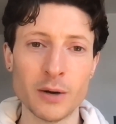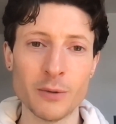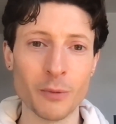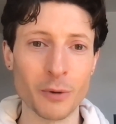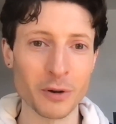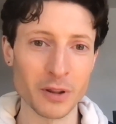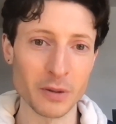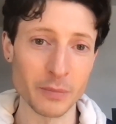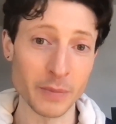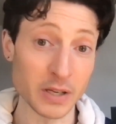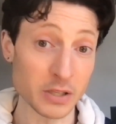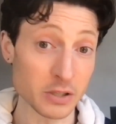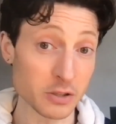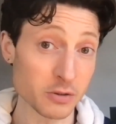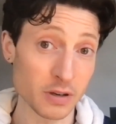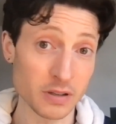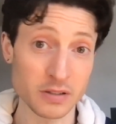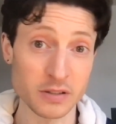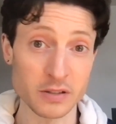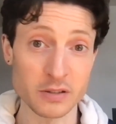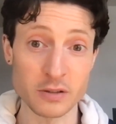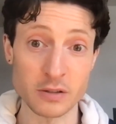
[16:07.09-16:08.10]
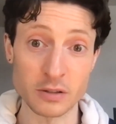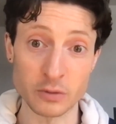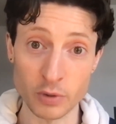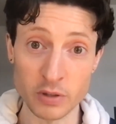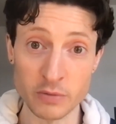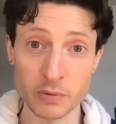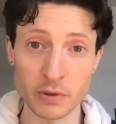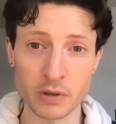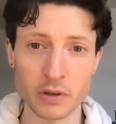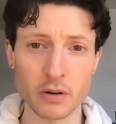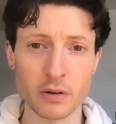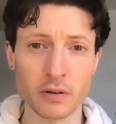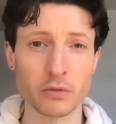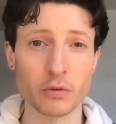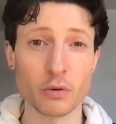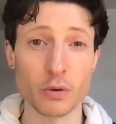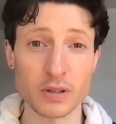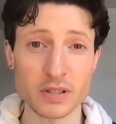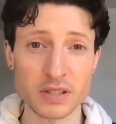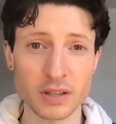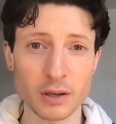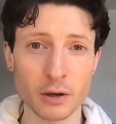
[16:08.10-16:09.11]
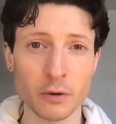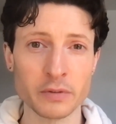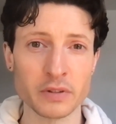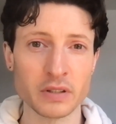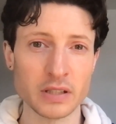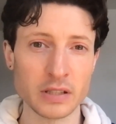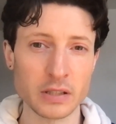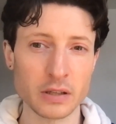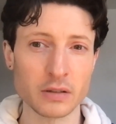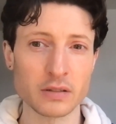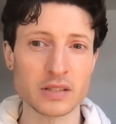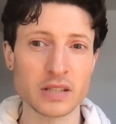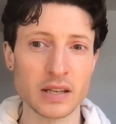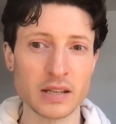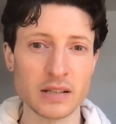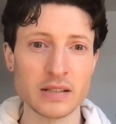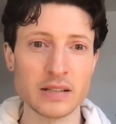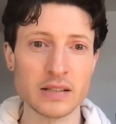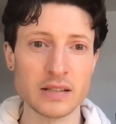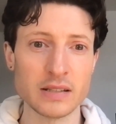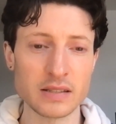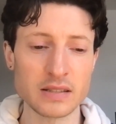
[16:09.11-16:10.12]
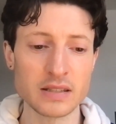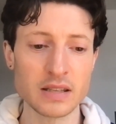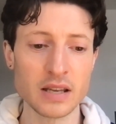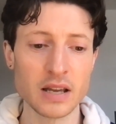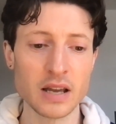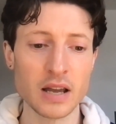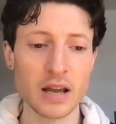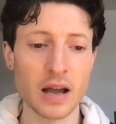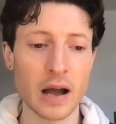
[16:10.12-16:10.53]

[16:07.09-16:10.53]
one of the major transitions we've been going through ourselves at EcoSend is